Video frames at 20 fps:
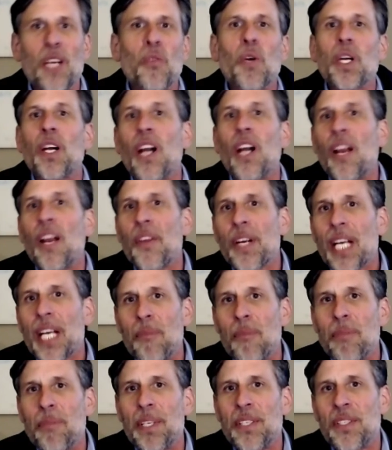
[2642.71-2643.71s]
What are other
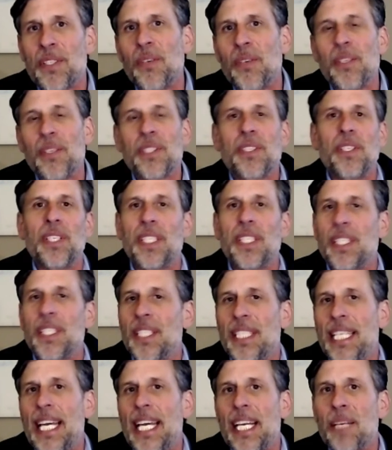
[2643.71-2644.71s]
companies doing so you can
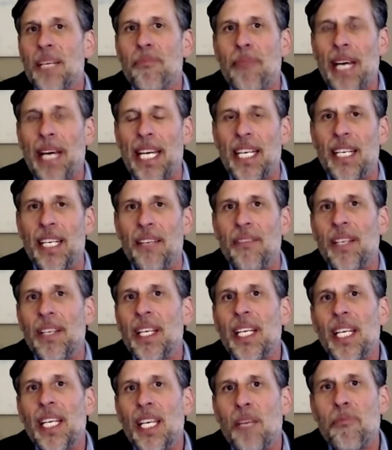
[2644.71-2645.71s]
stay competitive
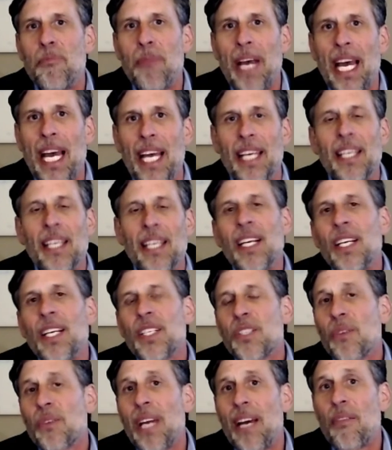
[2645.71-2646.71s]
in pay?
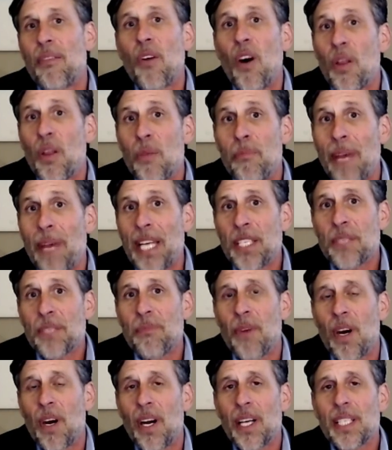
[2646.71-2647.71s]
So we have all the
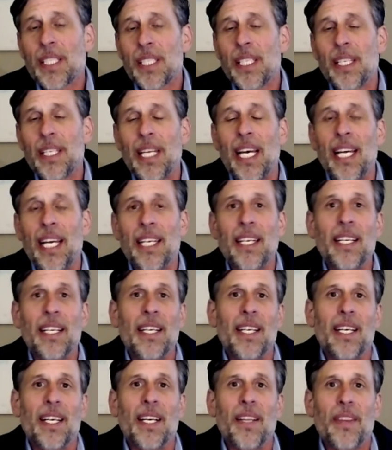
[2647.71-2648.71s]
benchmarks and then
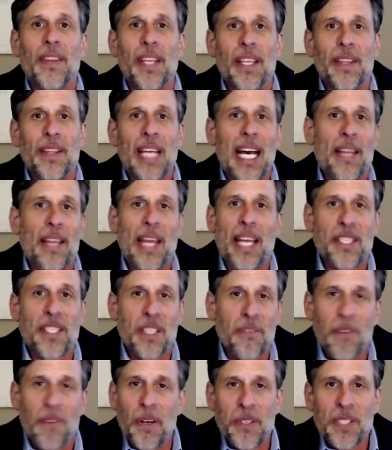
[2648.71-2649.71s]
the, that, that's
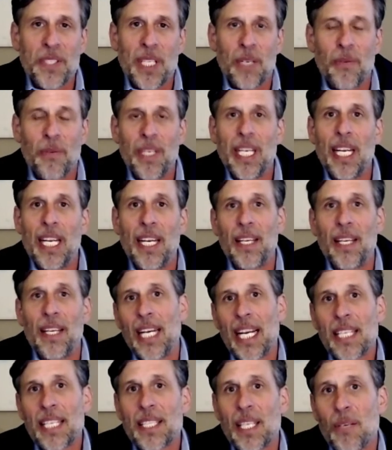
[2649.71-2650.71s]
the first thing we did. And the
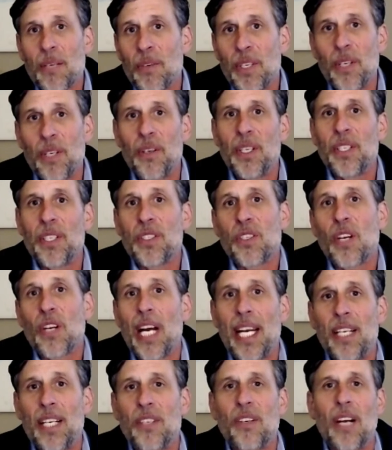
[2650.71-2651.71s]
next thing we're doing is
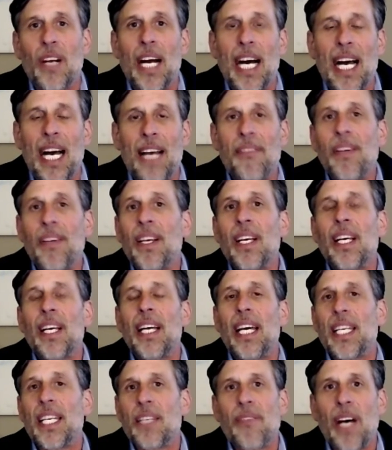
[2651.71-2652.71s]
try to drive
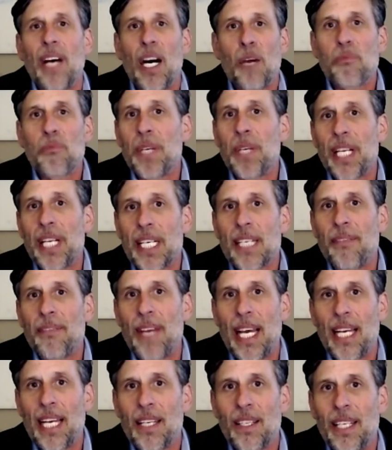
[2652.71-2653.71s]
and develop predictive
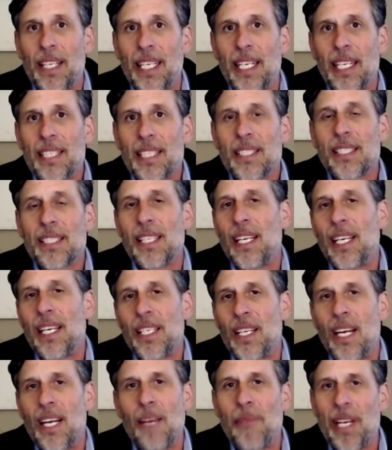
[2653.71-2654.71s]
analytics. Uh,
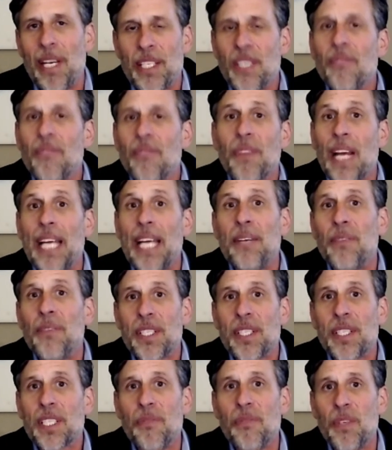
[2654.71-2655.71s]
you know, I mentioned flight
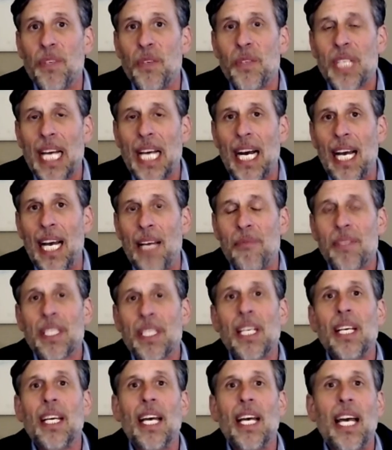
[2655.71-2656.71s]
risk a few times
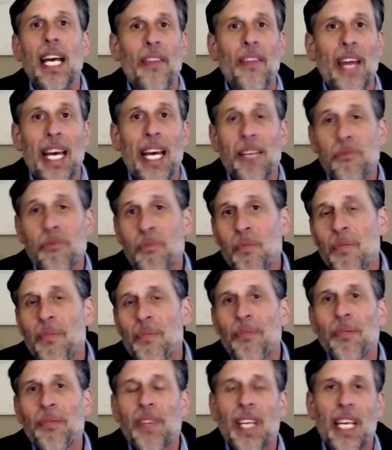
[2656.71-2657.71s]
and then
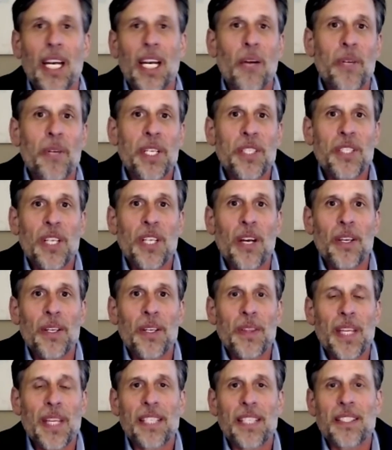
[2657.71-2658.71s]
you know, we could show you
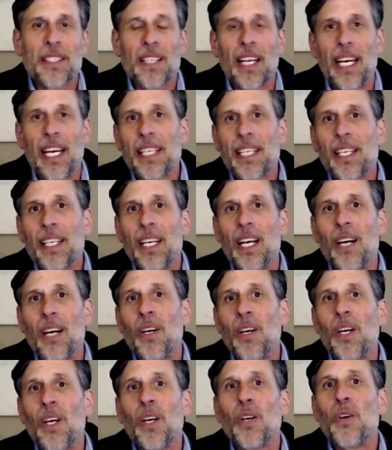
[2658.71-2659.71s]
things like, you know,
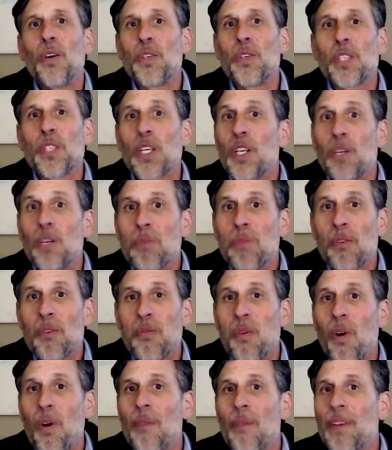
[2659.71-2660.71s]
who's a good
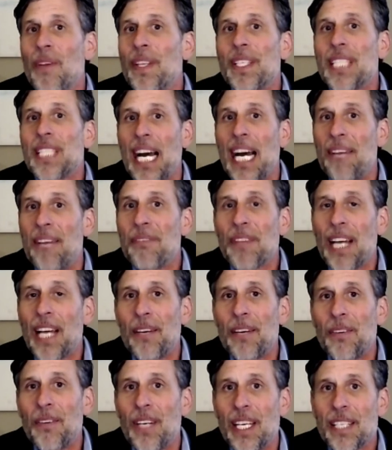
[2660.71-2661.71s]
performer that's high
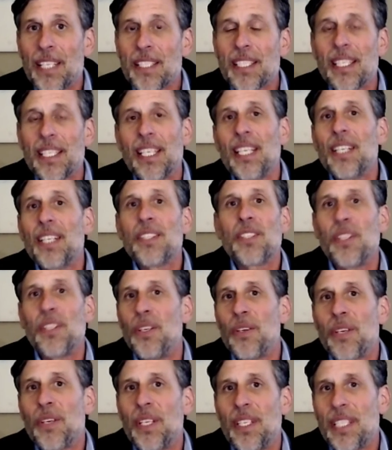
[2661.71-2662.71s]
flight risk so
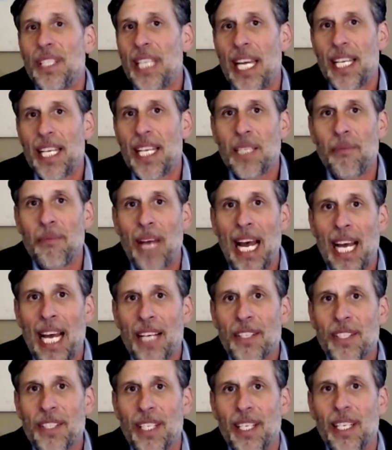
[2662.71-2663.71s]
you can take some
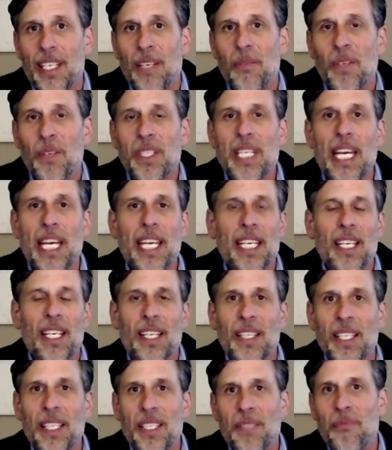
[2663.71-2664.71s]
action. And we're taking
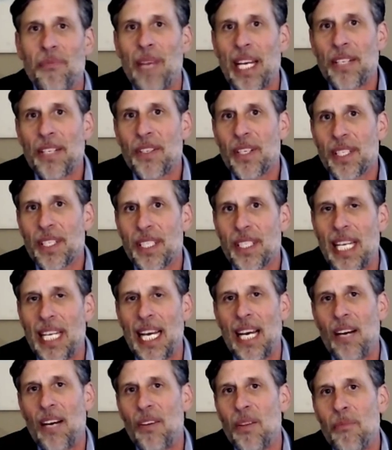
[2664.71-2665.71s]
these metrics
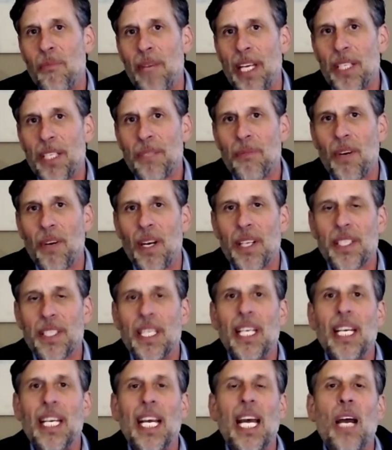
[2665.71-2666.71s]
now and the benchmarks
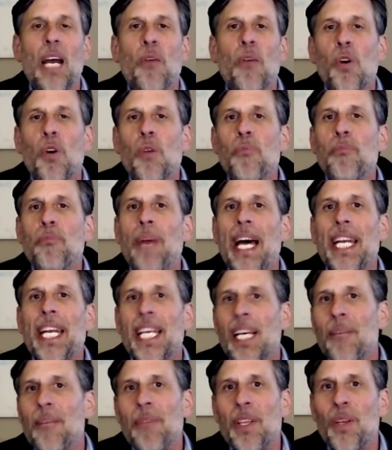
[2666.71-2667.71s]
and we're embedding
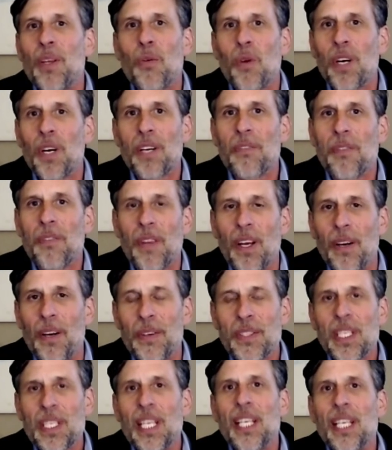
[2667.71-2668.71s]
them in the
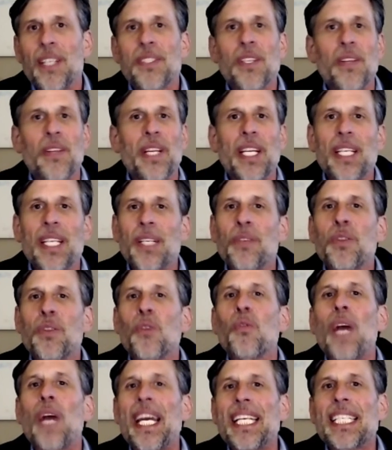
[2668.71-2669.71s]
workflows so that at the
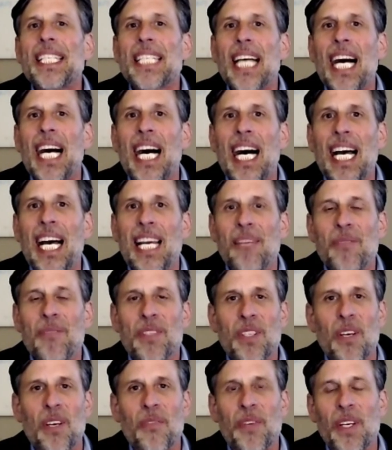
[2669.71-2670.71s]
right time.
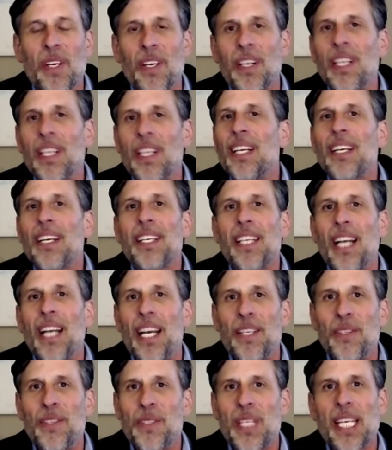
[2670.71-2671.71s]
So if you're, you know, I
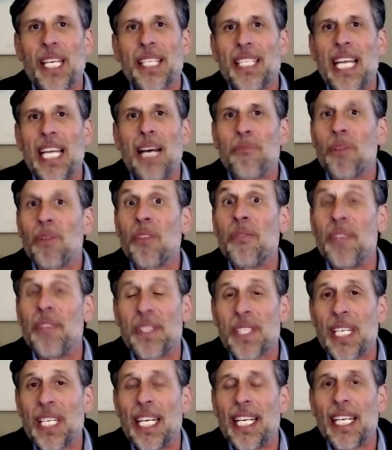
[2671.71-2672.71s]
use the example of
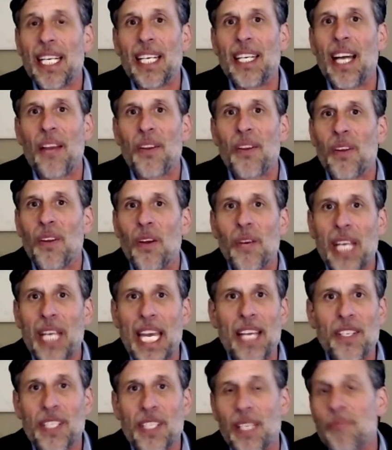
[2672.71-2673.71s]
visiting another
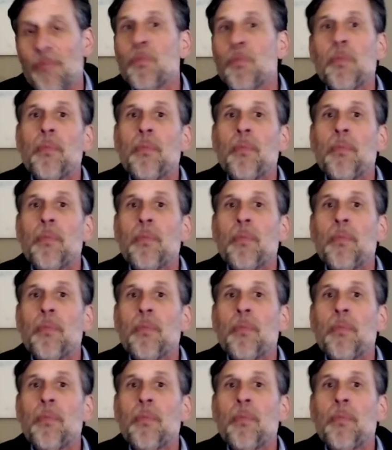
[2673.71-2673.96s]
location.